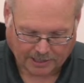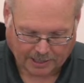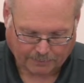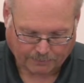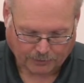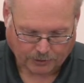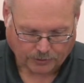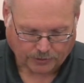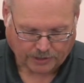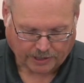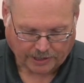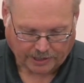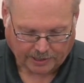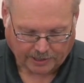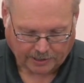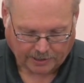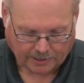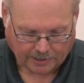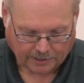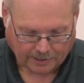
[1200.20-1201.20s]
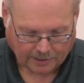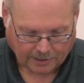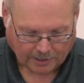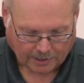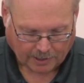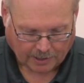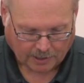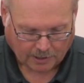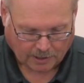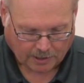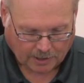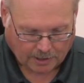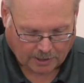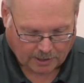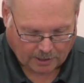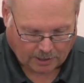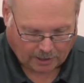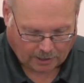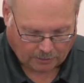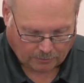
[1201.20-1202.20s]
chapter ten.
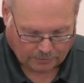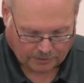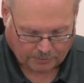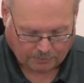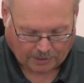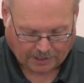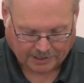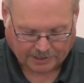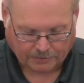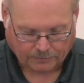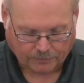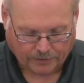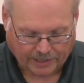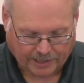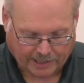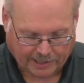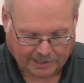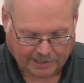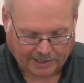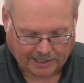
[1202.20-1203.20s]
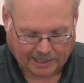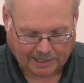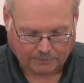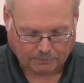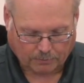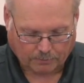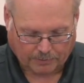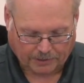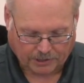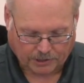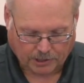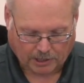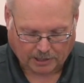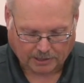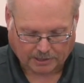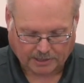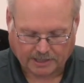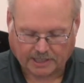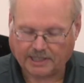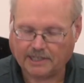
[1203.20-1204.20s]
Our responsive reading today will be
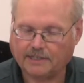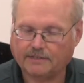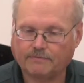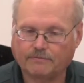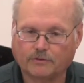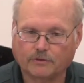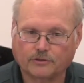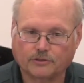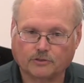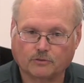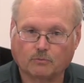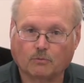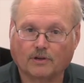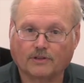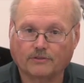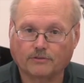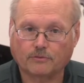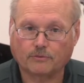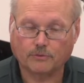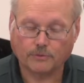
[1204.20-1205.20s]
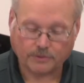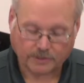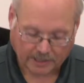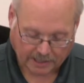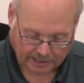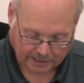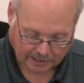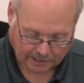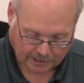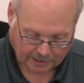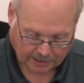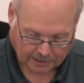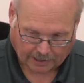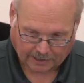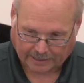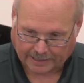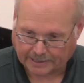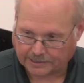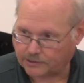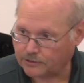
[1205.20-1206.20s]
John ten, verses one through ten.
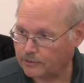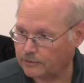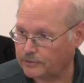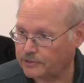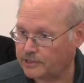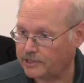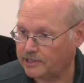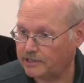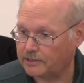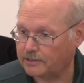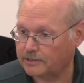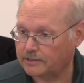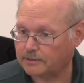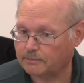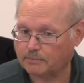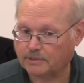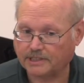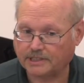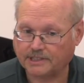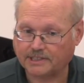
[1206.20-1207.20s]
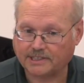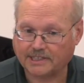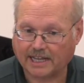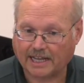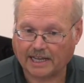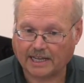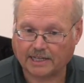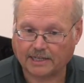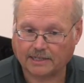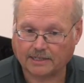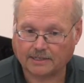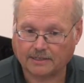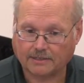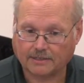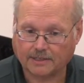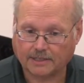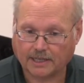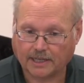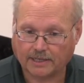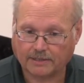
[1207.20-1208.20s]
I'll ask those here to please stand
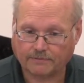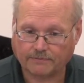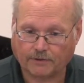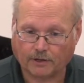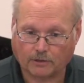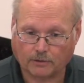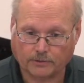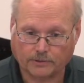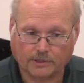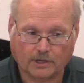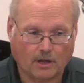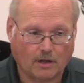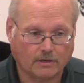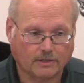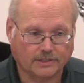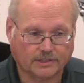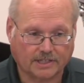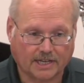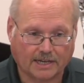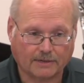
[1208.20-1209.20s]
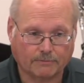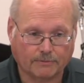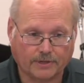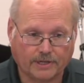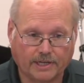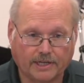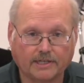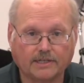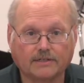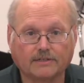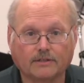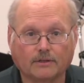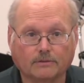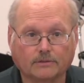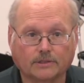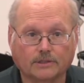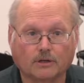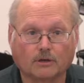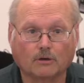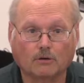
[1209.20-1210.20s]
and follow along as I read.
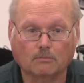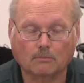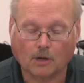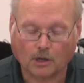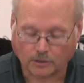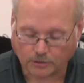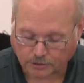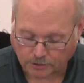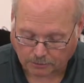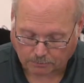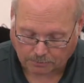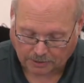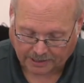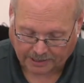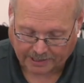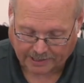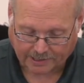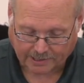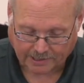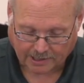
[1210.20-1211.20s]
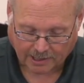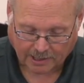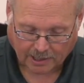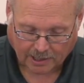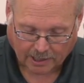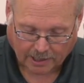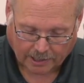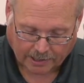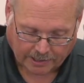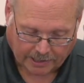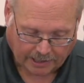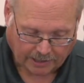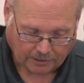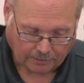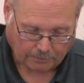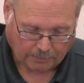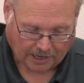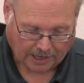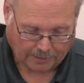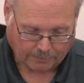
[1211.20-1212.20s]
Those at home also, please take
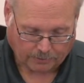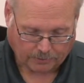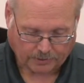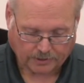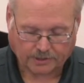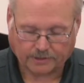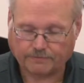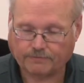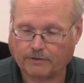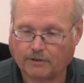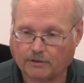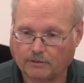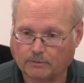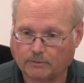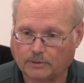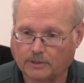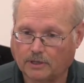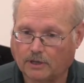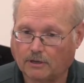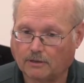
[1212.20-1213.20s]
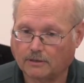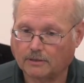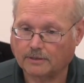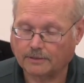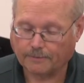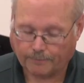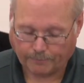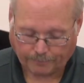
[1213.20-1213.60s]
your Bibles and follow along.